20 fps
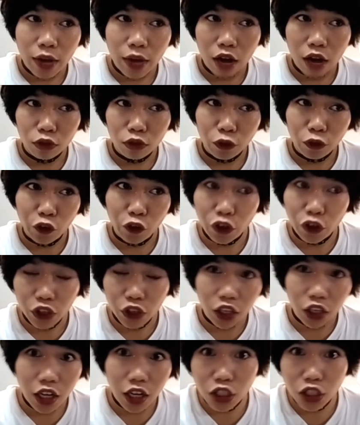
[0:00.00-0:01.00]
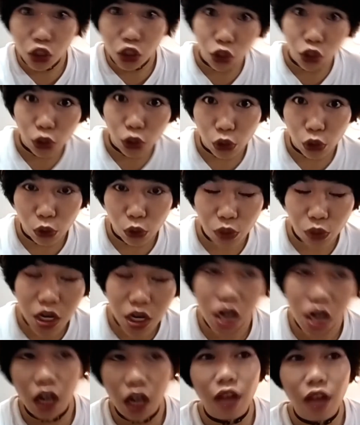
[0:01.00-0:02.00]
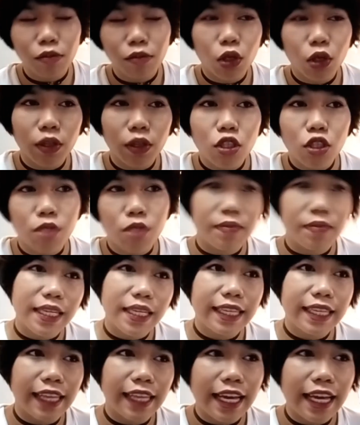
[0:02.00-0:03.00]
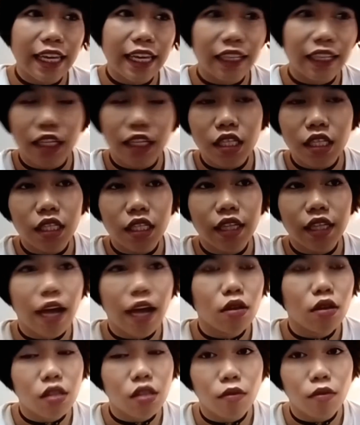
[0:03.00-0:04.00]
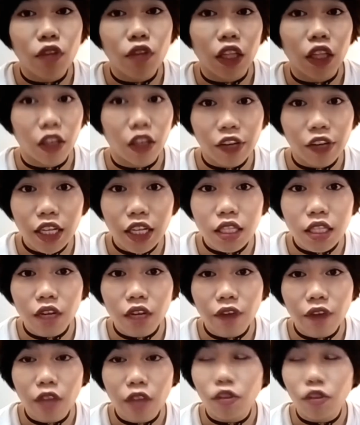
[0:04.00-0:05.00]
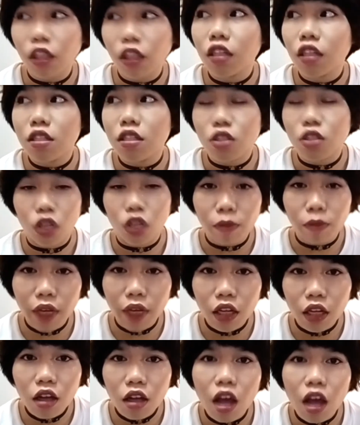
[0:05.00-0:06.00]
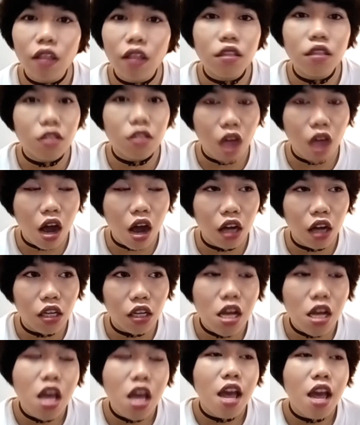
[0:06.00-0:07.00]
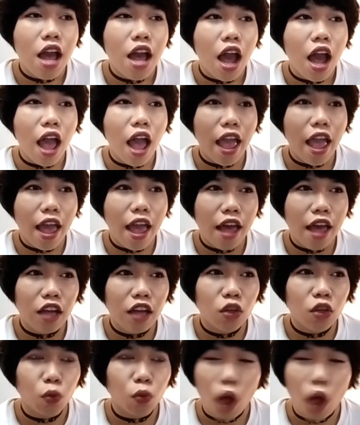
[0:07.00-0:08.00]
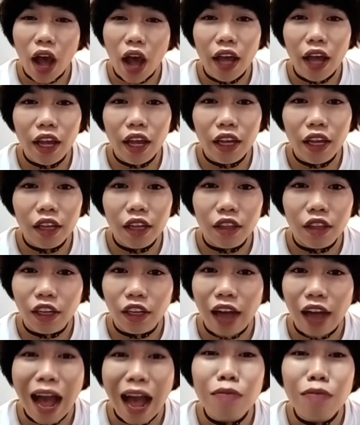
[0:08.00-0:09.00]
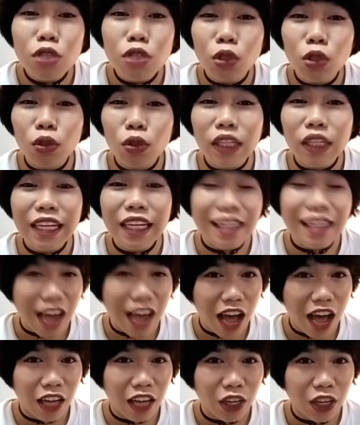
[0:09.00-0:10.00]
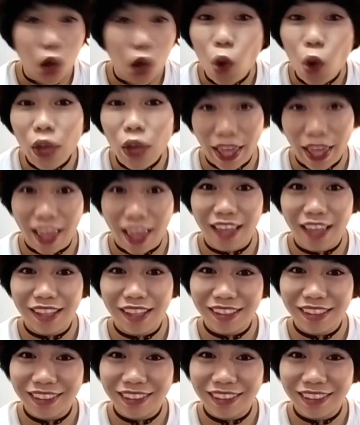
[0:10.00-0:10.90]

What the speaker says: So without further ado, I'm going to be listing down some of the lyrics that I find really disturbing on this song and why they're absolutely not okay.